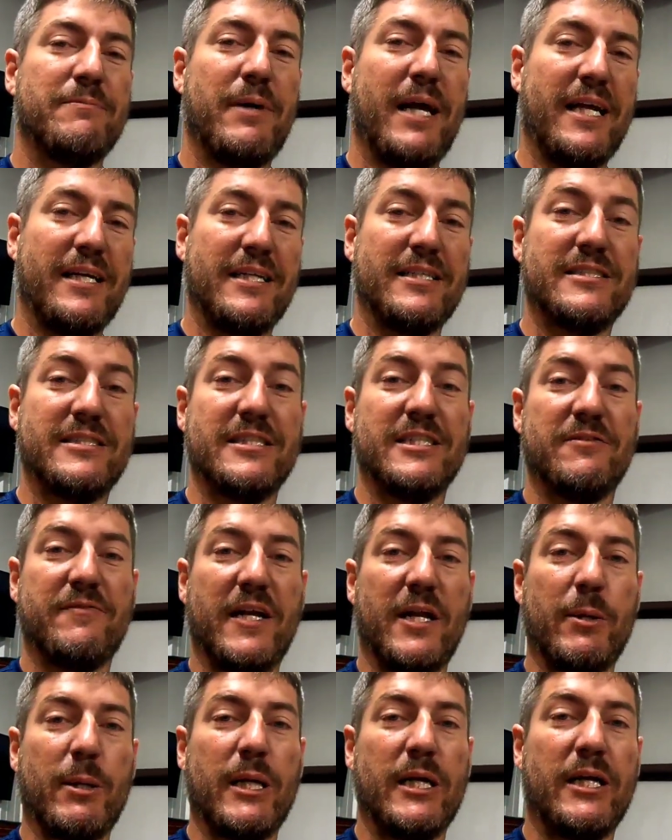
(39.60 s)
pay attention to this
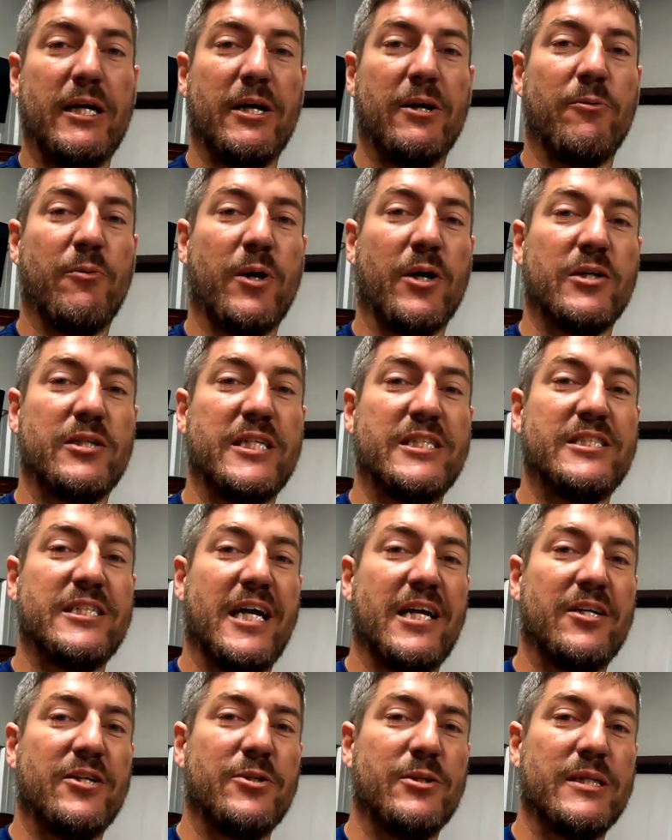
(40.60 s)
video right here. We're going to teach you
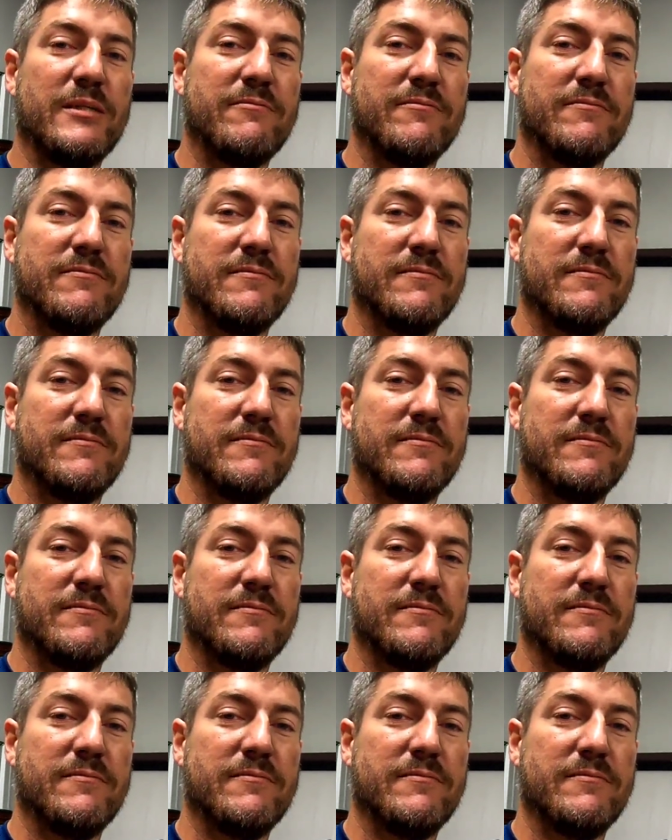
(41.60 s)
how to do it.